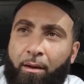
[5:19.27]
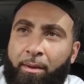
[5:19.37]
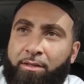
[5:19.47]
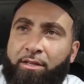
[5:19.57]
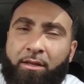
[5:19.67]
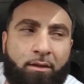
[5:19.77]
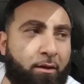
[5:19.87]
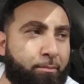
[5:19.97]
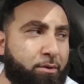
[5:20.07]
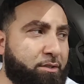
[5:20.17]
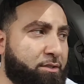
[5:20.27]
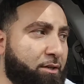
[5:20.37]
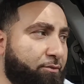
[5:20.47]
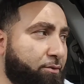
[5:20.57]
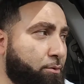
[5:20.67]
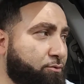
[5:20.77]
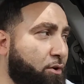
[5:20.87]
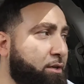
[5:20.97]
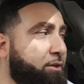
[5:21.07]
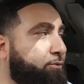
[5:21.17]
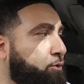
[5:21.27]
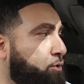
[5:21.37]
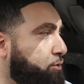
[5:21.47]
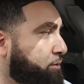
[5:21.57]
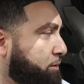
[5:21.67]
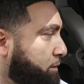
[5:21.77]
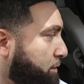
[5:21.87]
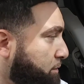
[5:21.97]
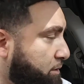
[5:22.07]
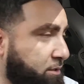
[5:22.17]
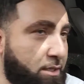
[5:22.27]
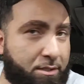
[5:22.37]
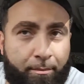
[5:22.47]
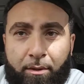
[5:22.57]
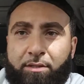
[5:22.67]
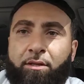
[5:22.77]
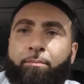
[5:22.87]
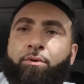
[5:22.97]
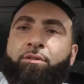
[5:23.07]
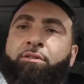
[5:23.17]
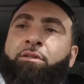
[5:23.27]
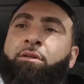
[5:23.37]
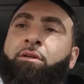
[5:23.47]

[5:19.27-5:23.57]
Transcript: I mean, seeing the numbers and stuff, it was very difficult to see some of these numbers